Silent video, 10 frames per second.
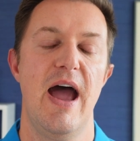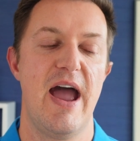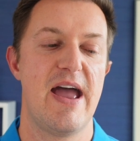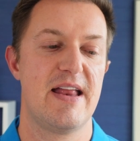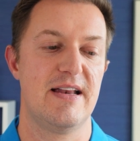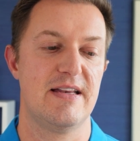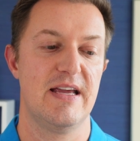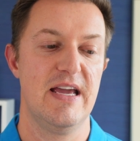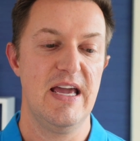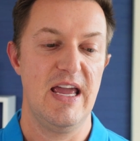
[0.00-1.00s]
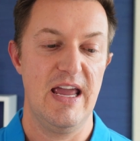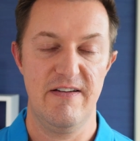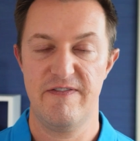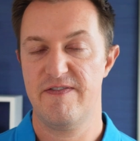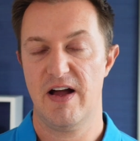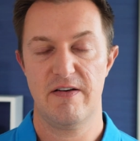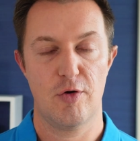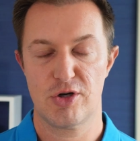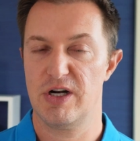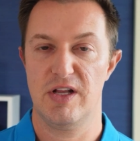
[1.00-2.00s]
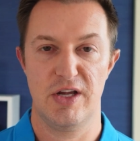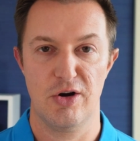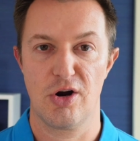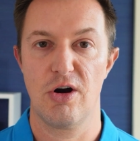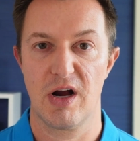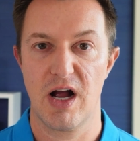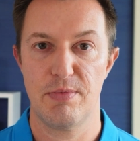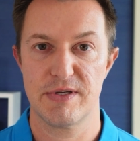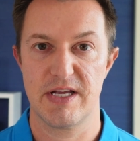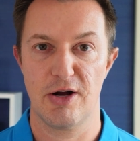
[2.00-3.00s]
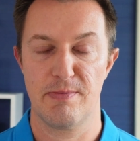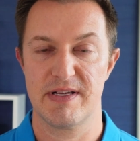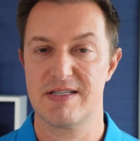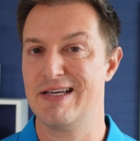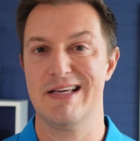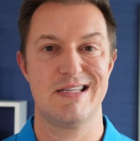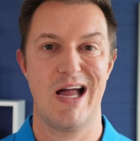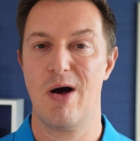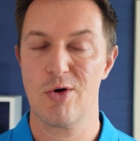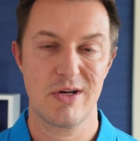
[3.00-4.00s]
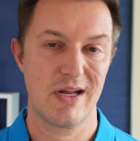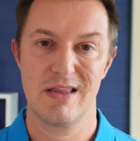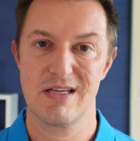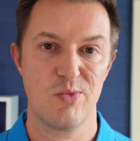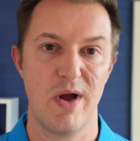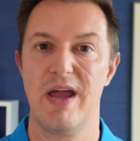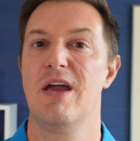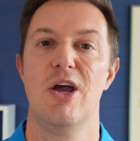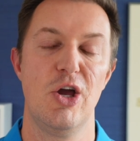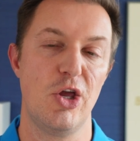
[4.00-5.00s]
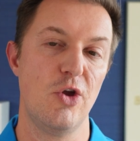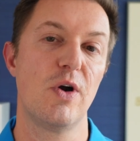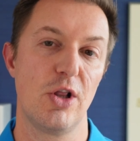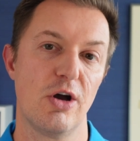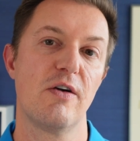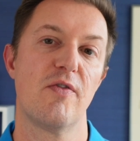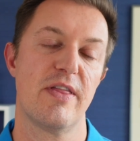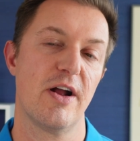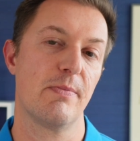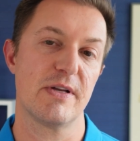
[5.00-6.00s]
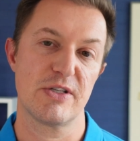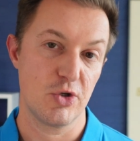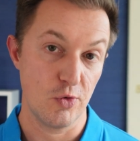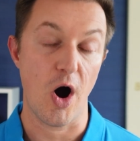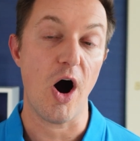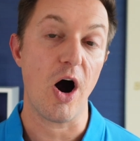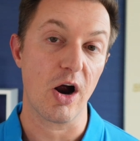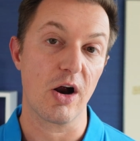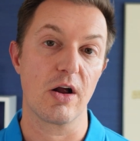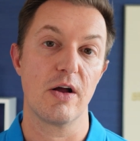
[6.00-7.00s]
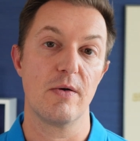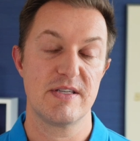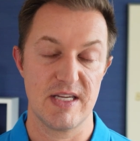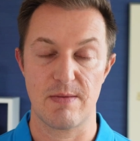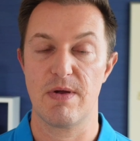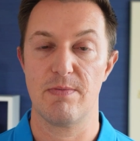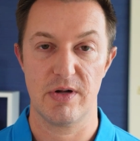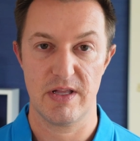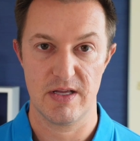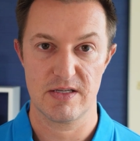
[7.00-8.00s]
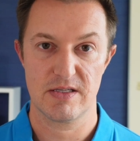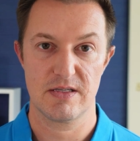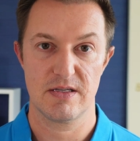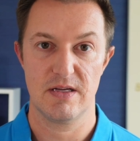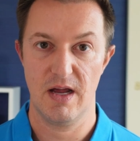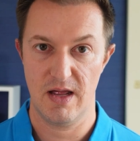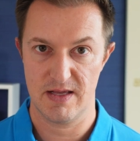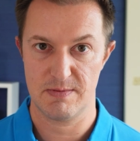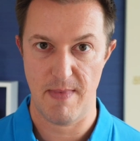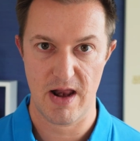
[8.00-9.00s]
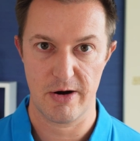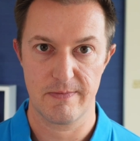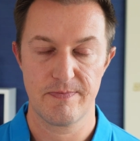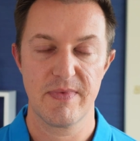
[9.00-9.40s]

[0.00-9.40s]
And if, unfortunately, your current couples therapist is not working in this way, you can look for therapists who are seeing people in this manner.